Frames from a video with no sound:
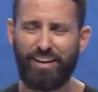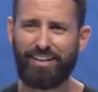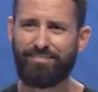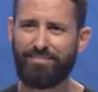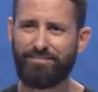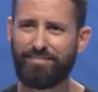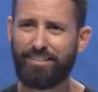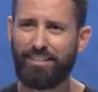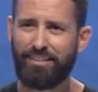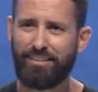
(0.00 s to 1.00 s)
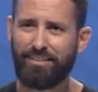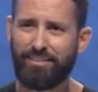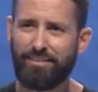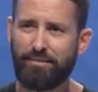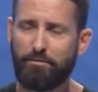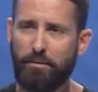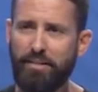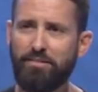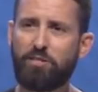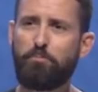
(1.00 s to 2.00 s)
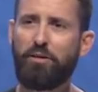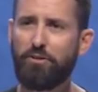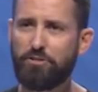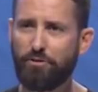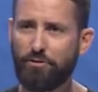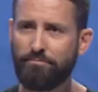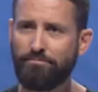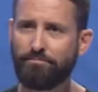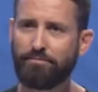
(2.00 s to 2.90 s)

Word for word: like in the spiritual